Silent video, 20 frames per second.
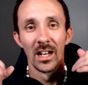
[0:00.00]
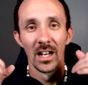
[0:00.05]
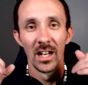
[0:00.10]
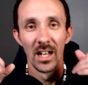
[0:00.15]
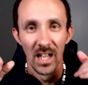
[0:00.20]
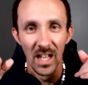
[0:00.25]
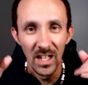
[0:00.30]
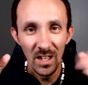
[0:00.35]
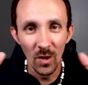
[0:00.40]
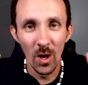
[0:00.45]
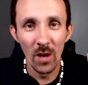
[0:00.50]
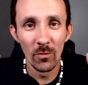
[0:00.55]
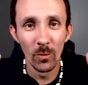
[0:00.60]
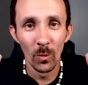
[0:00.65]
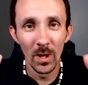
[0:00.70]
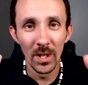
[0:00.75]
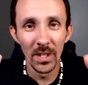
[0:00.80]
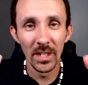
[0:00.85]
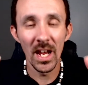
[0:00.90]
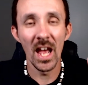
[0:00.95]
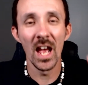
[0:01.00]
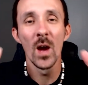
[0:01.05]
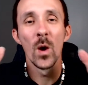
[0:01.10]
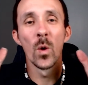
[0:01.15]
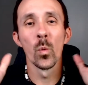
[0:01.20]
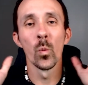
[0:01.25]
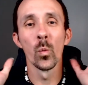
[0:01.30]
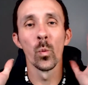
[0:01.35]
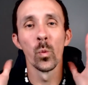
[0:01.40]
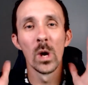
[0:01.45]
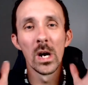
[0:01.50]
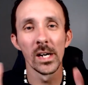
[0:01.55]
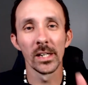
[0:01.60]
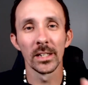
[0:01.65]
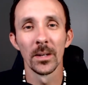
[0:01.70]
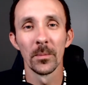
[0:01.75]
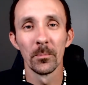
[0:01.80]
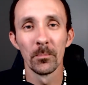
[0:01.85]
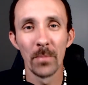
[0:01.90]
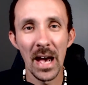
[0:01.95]
Hello everyone and
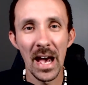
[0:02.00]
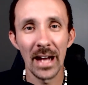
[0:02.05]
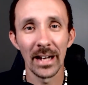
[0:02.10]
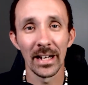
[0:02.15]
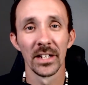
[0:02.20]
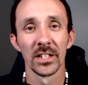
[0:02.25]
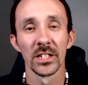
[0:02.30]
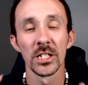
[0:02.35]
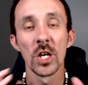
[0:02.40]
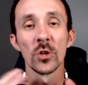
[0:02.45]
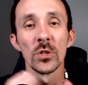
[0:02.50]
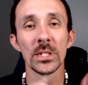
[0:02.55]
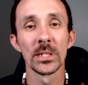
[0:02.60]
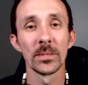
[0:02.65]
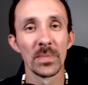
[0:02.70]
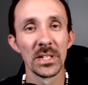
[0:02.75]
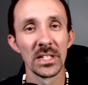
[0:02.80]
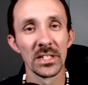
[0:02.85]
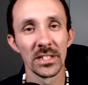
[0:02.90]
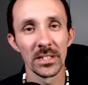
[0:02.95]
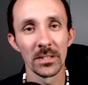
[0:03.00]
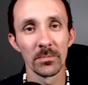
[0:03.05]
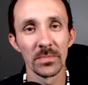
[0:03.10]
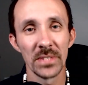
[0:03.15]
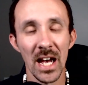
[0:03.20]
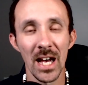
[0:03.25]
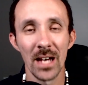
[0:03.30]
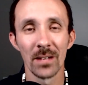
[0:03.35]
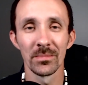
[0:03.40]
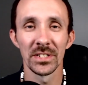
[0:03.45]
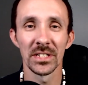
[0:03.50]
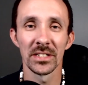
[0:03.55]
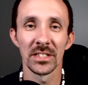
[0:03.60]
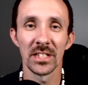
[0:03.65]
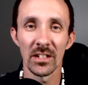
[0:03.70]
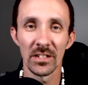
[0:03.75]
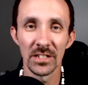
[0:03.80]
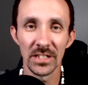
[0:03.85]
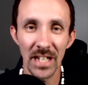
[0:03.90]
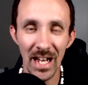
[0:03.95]
welcome back. I know it's been some time since I
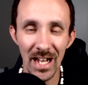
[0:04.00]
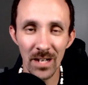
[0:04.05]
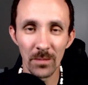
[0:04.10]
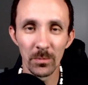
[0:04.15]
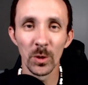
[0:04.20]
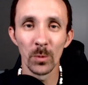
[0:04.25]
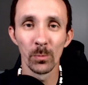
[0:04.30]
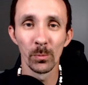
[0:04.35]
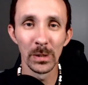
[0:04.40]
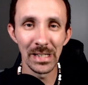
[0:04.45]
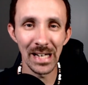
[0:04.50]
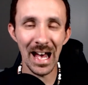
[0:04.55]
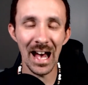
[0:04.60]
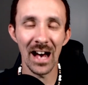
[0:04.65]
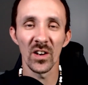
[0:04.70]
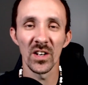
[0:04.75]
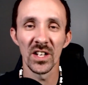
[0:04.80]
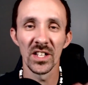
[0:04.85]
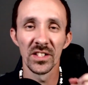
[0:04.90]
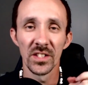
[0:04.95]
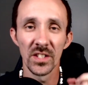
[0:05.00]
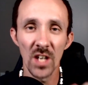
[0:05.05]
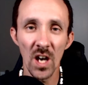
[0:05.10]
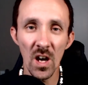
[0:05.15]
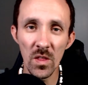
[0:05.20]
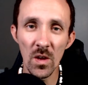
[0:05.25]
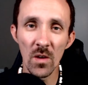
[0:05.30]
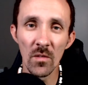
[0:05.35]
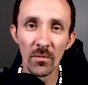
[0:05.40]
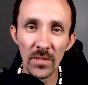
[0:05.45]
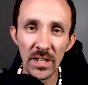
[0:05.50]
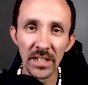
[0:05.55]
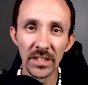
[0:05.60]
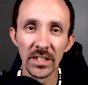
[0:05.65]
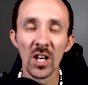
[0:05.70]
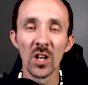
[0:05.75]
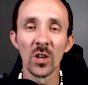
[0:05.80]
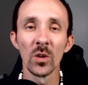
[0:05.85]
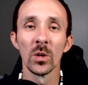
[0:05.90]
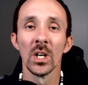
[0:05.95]
was able to put out another
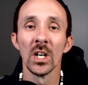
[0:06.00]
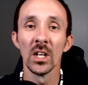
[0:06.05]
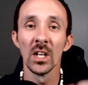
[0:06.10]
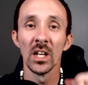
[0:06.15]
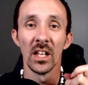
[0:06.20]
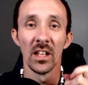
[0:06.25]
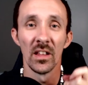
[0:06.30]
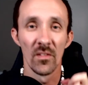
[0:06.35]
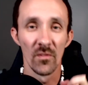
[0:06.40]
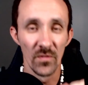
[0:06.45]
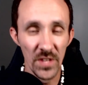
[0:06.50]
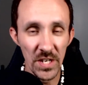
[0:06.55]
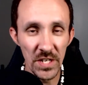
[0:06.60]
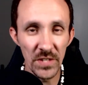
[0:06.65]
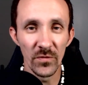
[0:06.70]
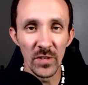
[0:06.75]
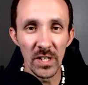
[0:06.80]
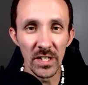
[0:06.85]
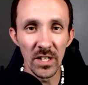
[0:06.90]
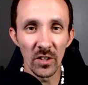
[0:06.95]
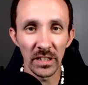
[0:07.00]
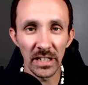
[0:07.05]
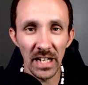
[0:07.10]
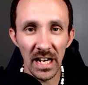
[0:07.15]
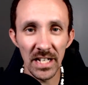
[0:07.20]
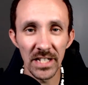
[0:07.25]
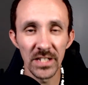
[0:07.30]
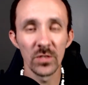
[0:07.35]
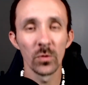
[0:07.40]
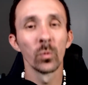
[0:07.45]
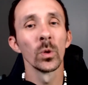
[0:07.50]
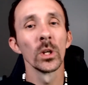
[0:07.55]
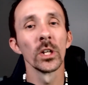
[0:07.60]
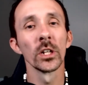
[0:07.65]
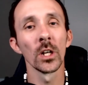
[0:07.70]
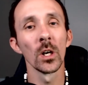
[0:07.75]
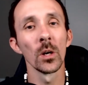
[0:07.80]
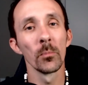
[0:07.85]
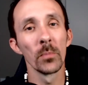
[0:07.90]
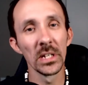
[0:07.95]
video. This video guys, we're
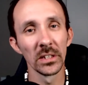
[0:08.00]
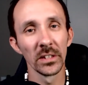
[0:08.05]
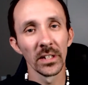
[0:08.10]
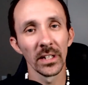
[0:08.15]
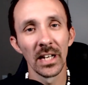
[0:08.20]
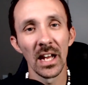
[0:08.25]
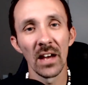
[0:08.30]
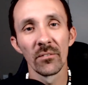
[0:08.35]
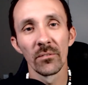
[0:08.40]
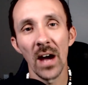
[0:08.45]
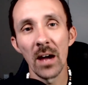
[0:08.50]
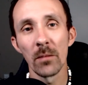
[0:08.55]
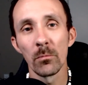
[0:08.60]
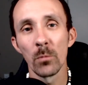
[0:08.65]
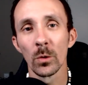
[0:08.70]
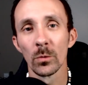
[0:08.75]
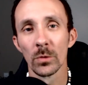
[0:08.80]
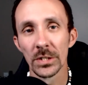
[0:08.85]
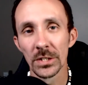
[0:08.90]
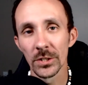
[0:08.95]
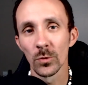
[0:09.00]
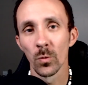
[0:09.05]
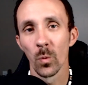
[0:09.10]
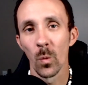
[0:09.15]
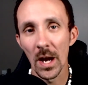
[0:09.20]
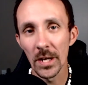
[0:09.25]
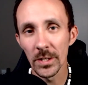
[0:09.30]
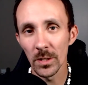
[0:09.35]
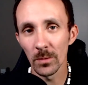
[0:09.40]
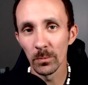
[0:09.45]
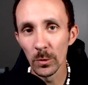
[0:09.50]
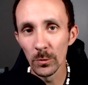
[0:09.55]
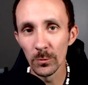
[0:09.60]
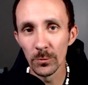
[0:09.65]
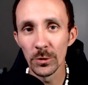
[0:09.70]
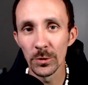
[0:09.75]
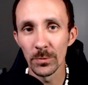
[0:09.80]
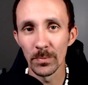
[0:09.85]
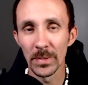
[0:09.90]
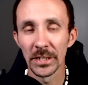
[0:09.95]
going to be looking at 5 more reasons why your Bluetooth
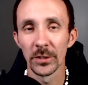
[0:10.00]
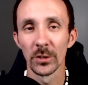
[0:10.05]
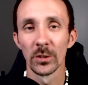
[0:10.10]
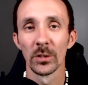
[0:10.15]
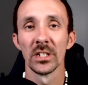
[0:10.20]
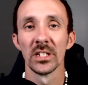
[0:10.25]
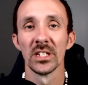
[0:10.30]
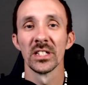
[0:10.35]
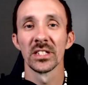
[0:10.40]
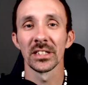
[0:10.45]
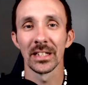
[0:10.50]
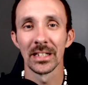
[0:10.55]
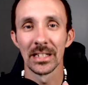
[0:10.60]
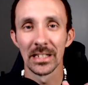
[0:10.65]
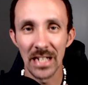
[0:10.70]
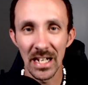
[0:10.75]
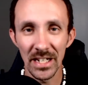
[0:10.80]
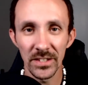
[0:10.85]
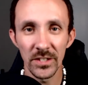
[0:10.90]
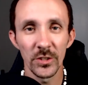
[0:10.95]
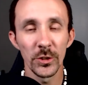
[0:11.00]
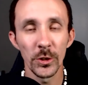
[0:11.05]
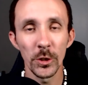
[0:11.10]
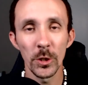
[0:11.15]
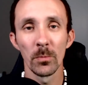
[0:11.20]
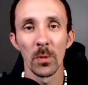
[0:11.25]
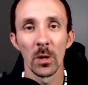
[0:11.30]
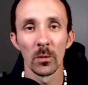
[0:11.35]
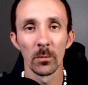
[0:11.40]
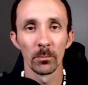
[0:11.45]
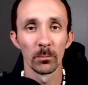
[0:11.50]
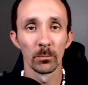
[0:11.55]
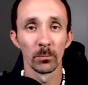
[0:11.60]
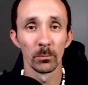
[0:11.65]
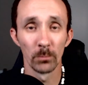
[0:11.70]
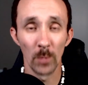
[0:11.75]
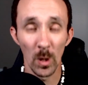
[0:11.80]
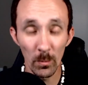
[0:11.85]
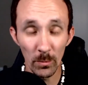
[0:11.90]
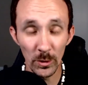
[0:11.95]
speaker is connected to your mo
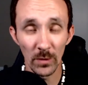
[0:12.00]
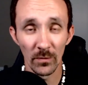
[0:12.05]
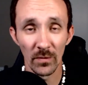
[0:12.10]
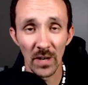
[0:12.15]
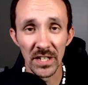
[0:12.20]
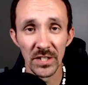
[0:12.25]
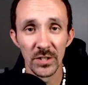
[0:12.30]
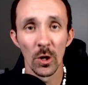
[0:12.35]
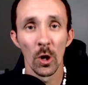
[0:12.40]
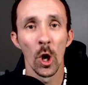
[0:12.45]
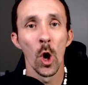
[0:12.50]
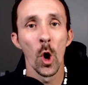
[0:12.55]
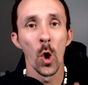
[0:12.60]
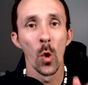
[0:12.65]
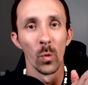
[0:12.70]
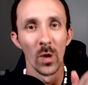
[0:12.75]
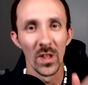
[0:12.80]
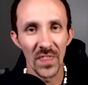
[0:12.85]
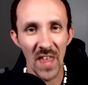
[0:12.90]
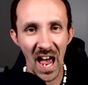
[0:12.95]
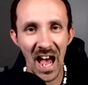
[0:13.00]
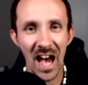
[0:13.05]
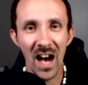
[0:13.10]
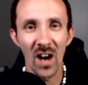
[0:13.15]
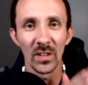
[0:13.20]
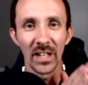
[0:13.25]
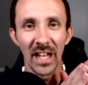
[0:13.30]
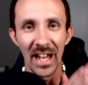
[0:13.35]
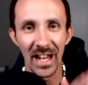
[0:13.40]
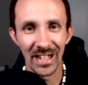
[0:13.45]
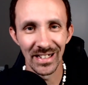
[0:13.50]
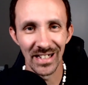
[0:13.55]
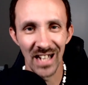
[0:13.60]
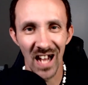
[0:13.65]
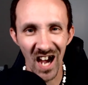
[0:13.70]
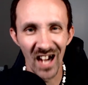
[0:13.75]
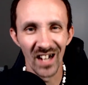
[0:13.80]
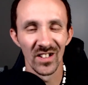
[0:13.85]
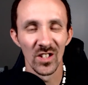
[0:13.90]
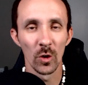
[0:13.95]
mobile device without any
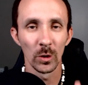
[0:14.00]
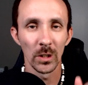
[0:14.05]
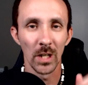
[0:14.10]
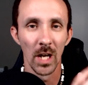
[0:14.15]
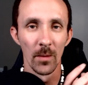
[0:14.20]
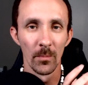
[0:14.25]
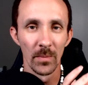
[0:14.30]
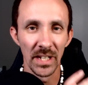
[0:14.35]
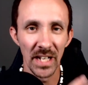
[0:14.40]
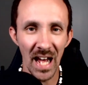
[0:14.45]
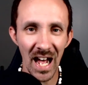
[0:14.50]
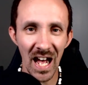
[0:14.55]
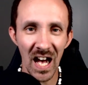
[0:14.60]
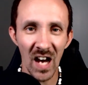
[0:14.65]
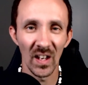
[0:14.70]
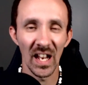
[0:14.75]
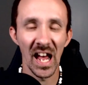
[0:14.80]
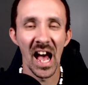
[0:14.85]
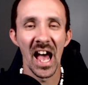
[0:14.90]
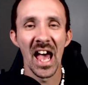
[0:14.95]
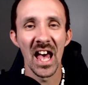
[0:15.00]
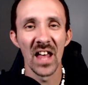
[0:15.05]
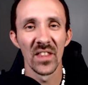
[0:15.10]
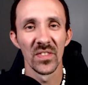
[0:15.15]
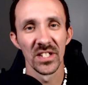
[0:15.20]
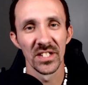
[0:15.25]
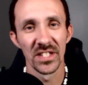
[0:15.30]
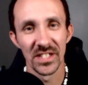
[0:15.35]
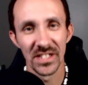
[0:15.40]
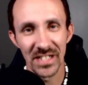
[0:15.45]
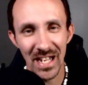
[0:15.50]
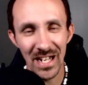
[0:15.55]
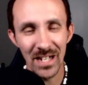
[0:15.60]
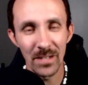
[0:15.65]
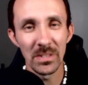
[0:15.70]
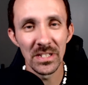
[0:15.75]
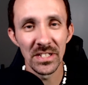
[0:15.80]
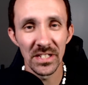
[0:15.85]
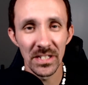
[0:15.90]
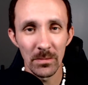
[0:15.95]
audio coming out. I had the
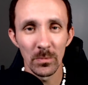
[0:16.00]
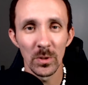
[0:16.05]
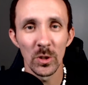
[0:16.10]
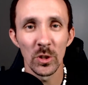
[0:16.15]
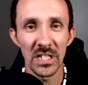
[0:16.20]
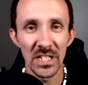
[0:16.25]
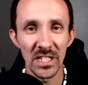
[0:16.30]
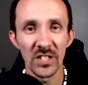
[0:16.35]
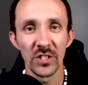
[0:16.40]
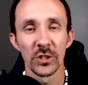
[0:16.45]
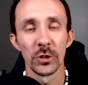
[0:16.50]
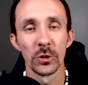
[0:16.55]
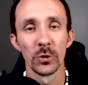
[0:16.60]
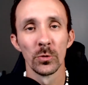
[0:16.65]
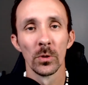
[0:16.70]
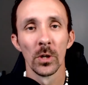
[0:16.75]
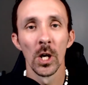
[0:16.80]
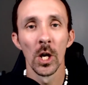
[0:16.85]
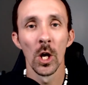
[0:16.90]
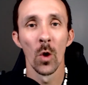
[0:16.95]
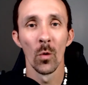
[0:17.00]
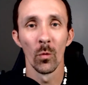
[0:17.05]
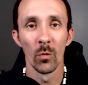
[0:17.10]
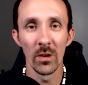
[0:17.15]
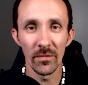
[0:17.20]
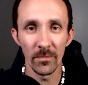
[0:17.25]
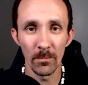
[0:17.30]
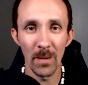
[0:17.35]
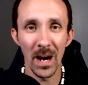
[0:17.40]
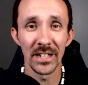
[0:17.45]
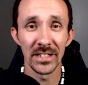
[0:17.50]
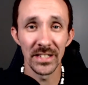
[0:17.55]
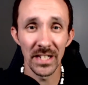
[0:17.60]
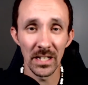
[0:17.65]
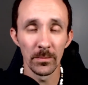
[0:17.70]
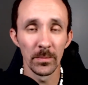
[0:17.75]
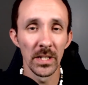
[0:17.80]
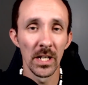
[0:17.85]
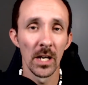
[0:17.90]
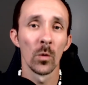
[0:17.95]
same similar issue with my
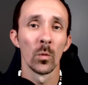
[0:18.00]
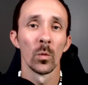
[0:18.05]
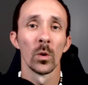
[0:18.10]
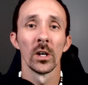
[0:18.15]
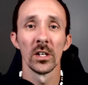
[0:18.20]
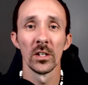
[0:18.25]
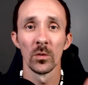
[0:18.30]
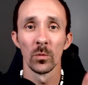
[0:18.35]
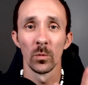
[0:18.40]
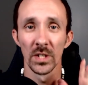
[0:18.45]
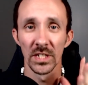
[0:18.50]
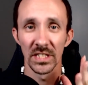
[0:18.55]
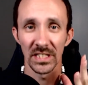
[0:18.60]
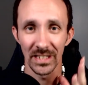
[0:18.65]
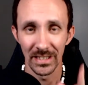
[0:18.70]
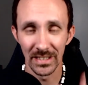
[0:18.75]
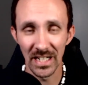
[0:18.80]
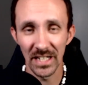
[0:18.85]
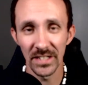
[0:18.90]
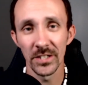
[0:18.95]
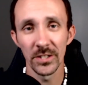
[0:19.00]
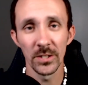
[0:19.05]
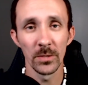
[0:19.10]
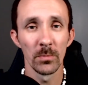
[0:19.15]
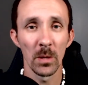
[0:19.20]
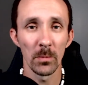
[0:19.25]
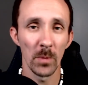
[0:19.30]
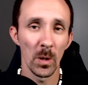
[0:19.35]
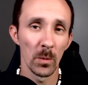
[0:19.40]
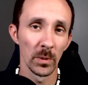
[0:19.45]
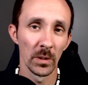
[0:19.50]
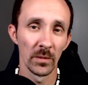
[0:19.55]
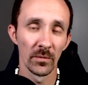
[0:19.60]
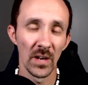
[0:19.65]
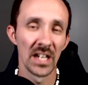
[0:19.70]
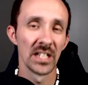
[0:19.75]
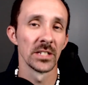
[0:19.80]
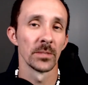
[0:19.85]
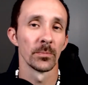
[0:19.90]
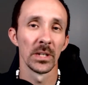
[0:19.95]
JBL where it was connected to my mobile
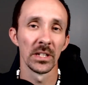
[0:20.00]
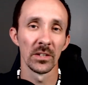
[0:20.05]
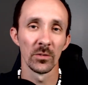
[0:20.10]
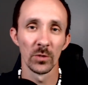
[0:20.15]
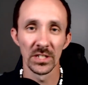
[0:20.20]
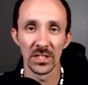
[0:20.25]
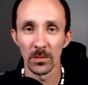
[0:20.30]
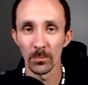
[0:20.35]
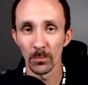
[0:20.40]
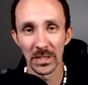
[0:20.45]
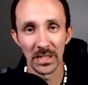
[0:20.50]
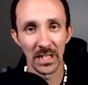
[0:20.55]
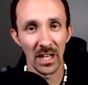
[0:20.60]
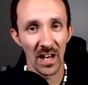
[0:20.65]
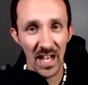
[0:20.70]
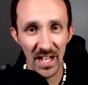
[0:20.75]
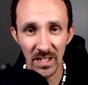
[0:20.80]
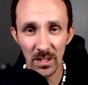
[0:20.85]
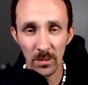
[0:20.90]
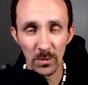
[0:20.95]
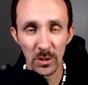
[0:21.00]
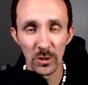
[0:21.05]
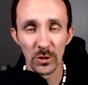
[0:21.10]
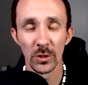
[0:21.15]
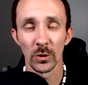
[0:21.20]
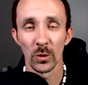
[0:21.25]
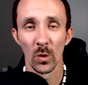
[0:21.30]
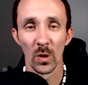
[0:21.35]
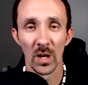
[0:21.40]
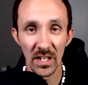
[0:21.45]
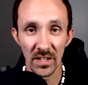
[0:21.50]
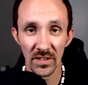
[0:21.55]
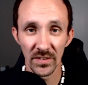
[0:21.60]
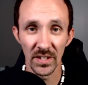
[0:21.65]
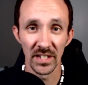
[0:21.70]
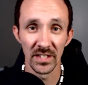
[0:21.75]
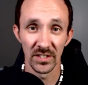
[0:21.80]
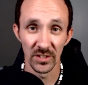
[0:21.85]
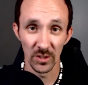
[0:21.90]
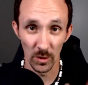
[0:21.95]
device but it wasn't putting out any music or
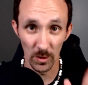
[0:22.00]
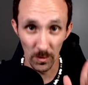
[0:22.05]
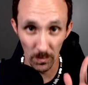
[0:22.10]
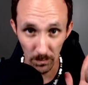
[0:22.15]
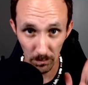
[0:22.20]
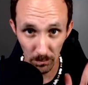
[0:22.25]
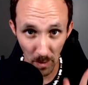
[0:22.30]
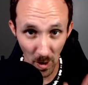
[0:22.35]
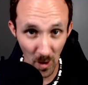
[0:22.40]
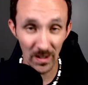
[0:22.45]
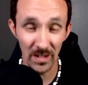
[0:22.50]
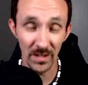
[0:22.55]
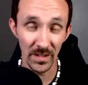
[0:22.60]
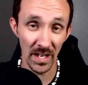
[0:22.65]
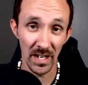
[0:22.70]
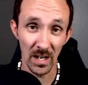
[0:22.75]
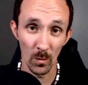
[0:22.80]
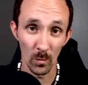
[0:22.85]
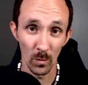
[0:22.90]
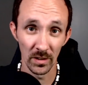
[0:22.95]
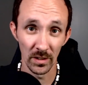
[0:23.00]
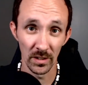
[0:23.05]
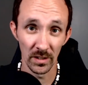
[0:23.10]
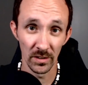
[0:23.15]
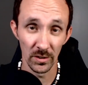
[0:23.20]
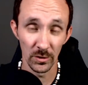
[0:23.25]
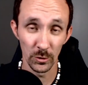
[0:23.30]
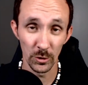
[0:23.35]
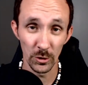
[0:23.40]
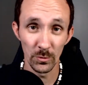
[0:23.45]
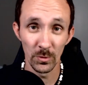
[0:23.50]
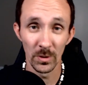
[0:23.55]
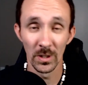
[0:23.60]
anything so the party that I wanted to do,